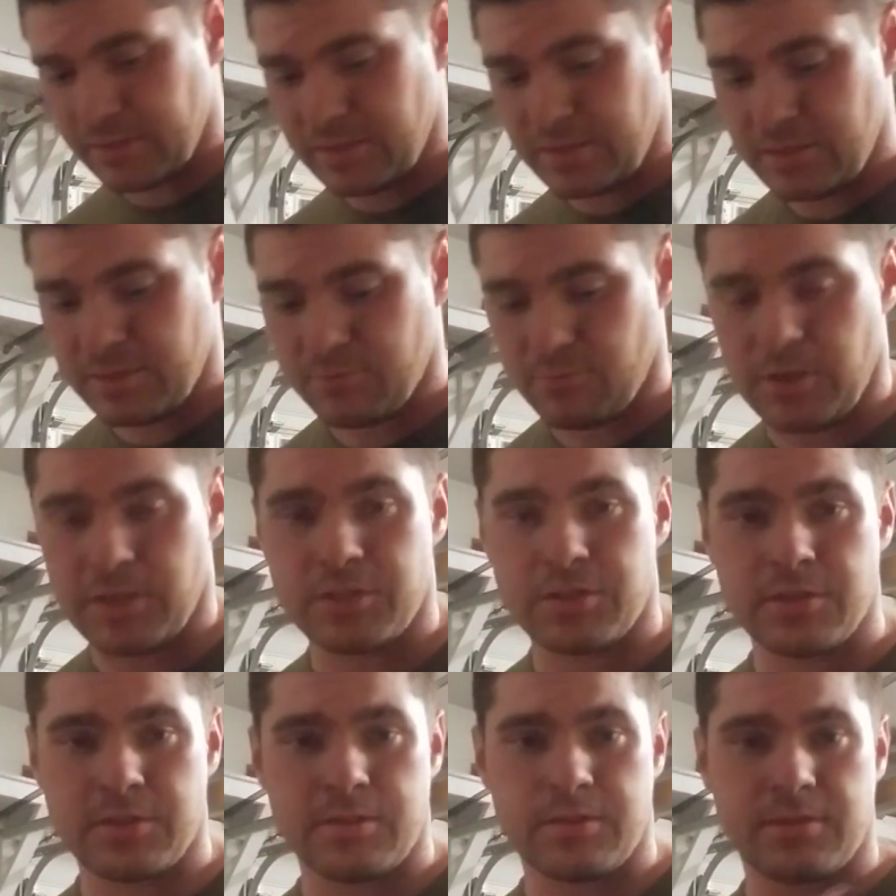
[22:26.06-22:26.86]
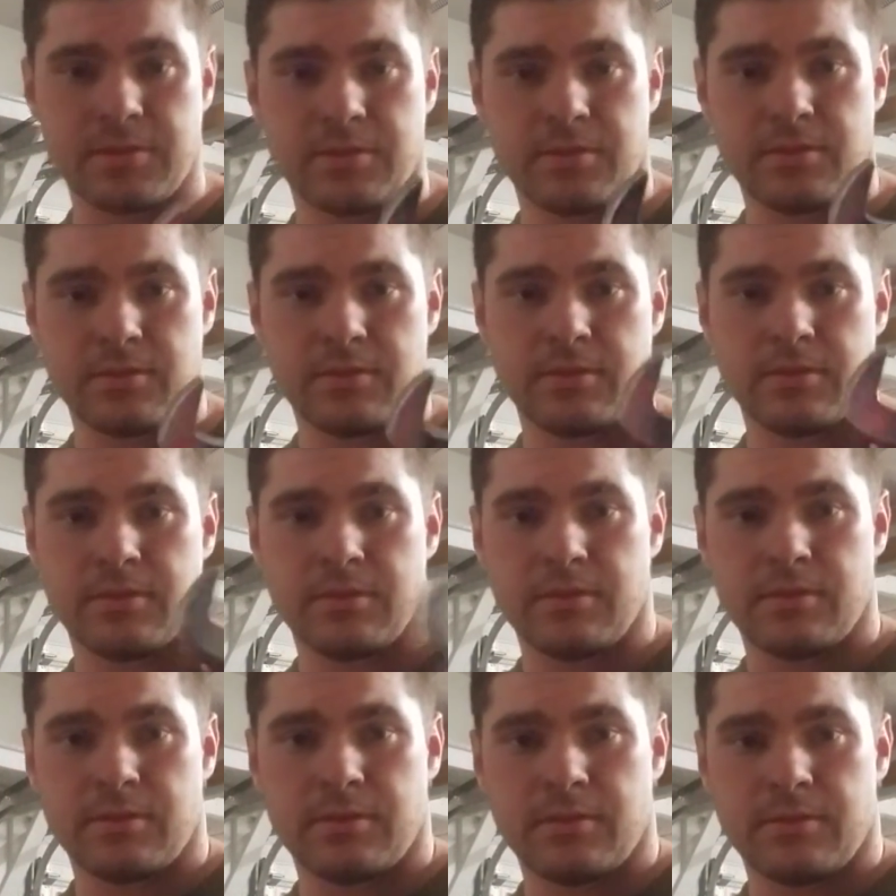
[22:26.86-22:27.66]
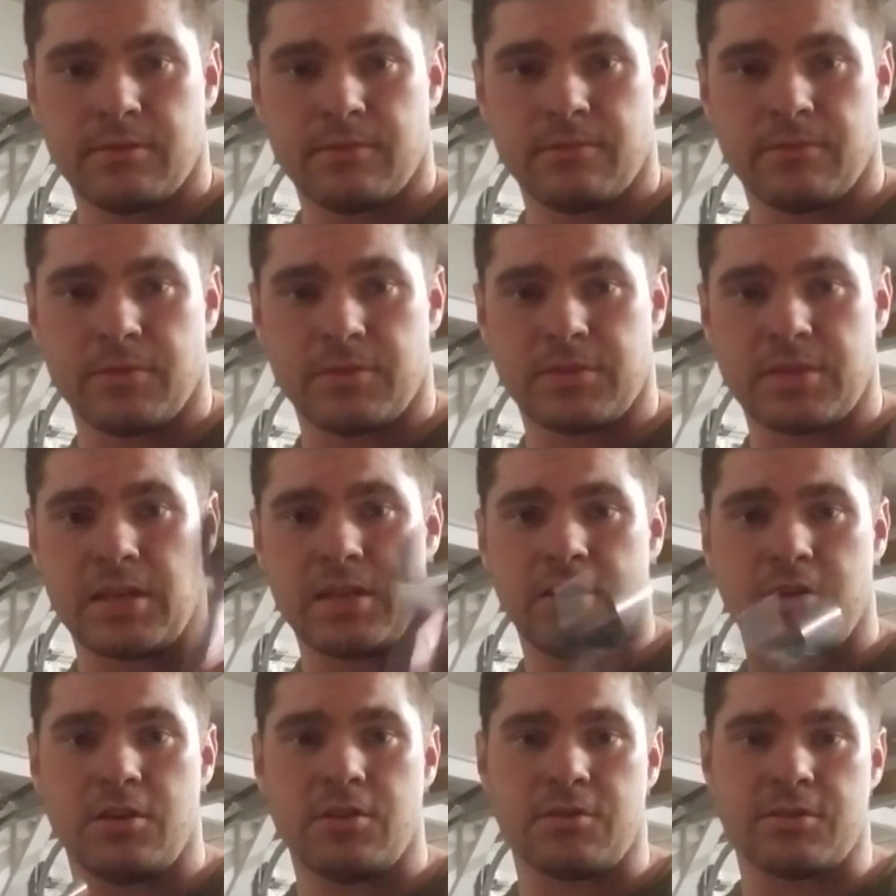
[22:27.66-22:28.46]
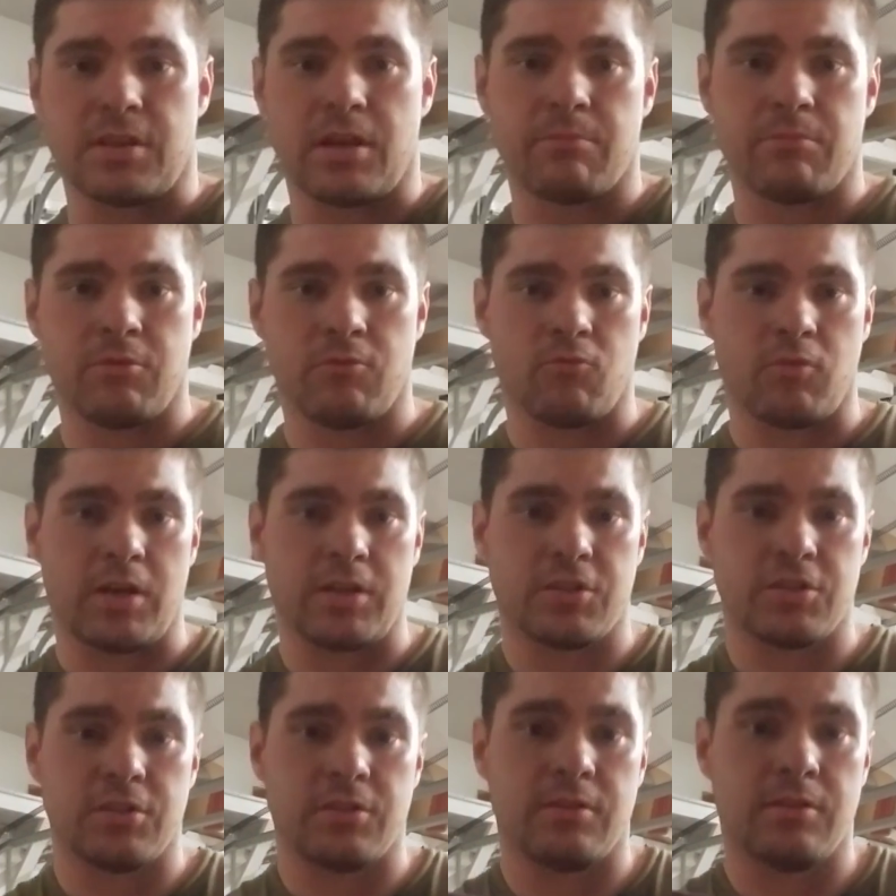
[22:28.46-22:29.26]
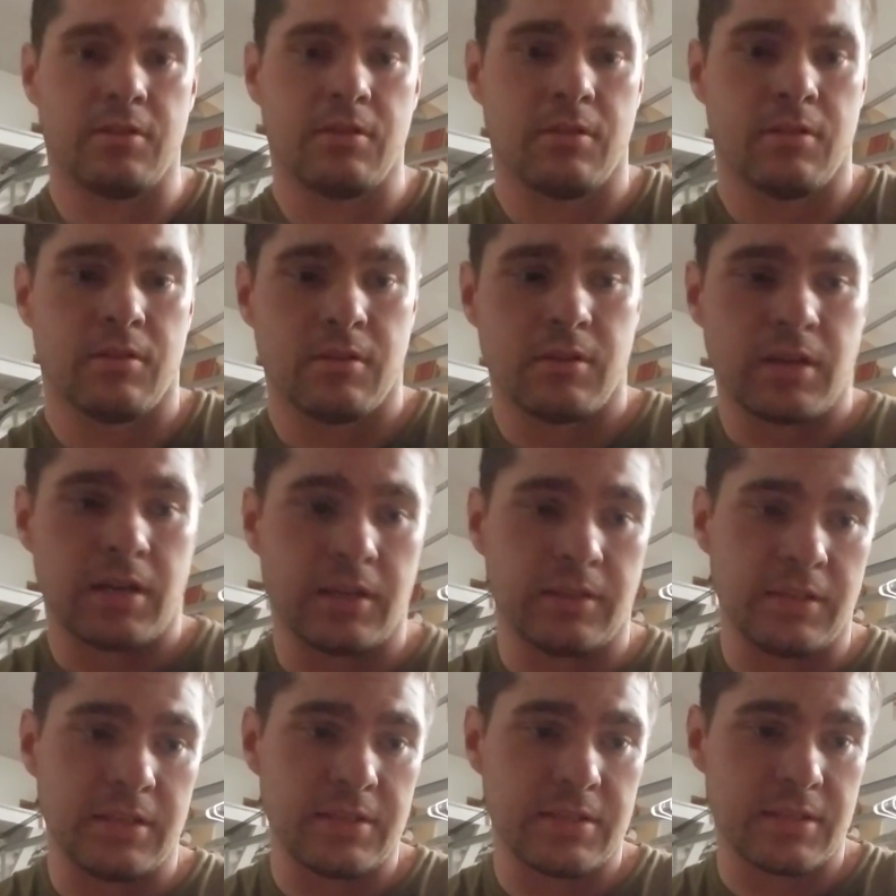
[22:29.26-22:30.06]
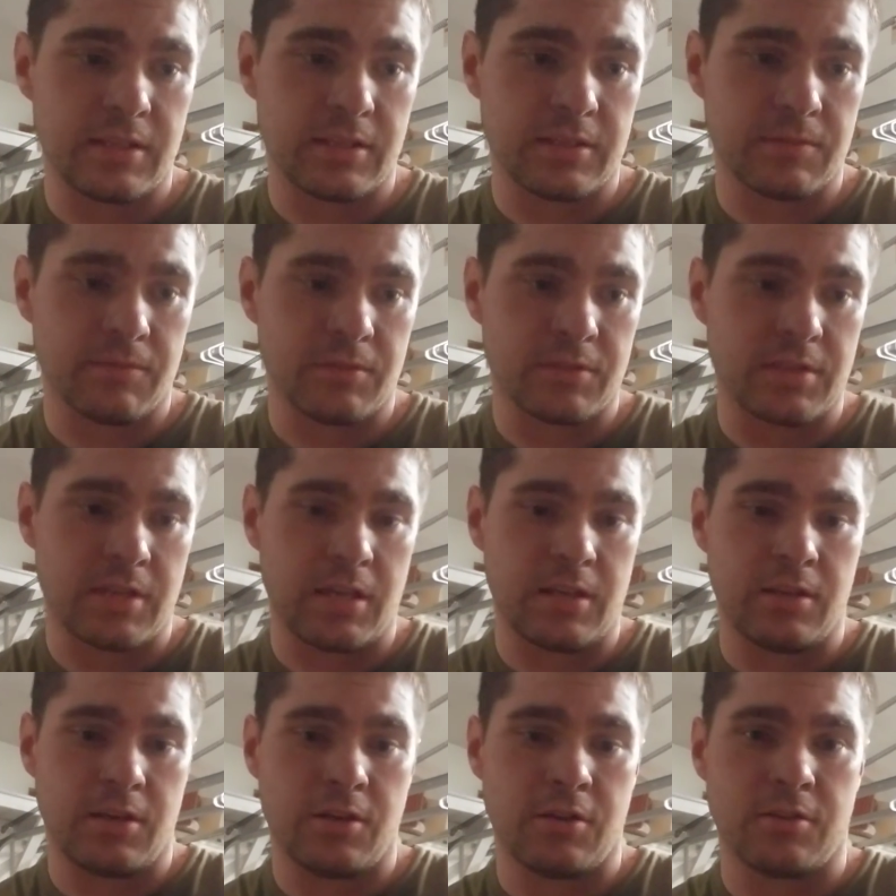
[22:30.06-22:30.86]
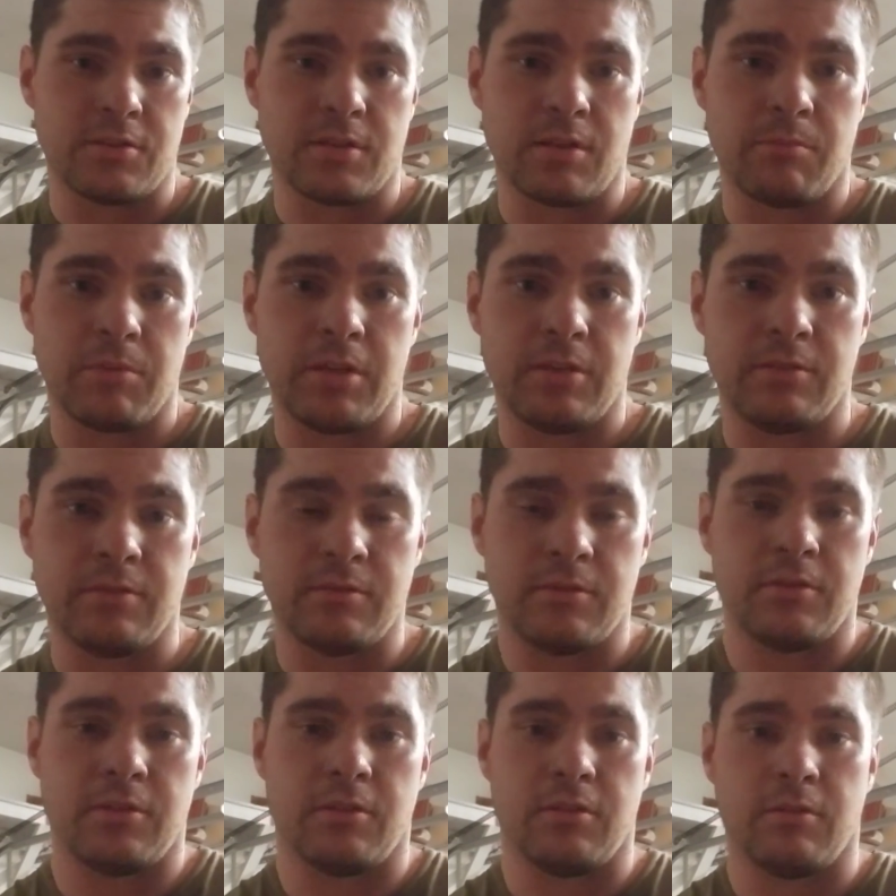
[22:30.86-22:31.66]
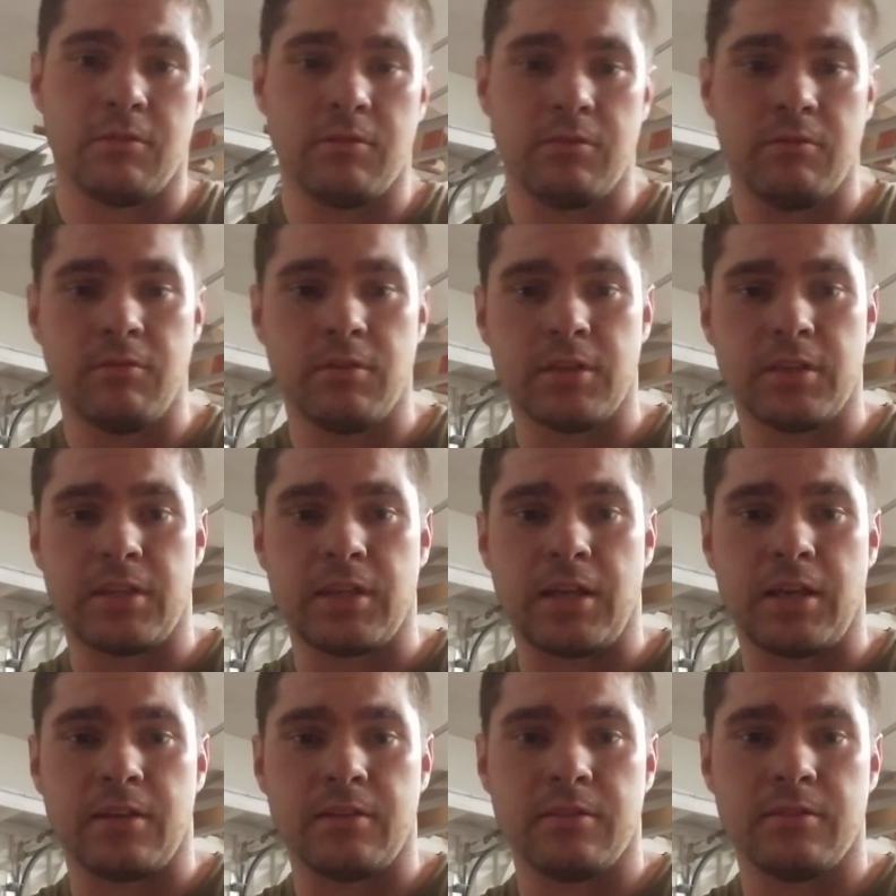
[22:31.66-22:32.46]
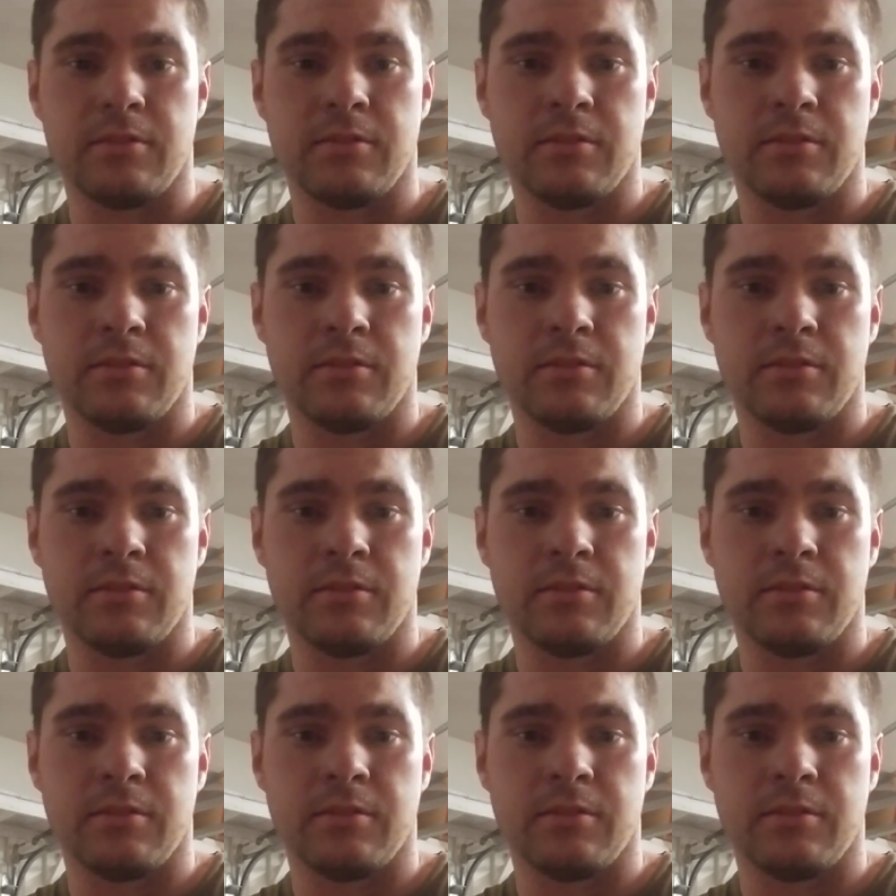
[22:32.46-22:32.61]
these wrenches for 10 years. I've been wrenching on these things for 10 years. I mean, look at that.